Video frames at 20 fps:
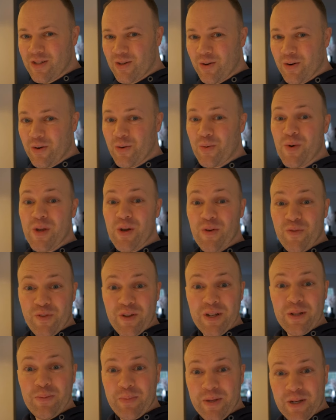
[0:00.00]
you know, a real
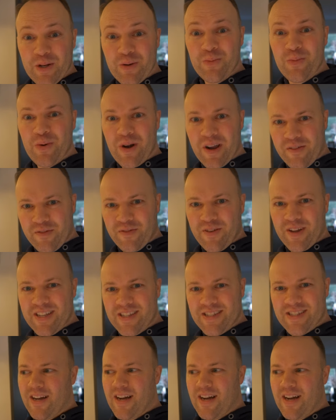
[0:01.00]
Filipino breakfast.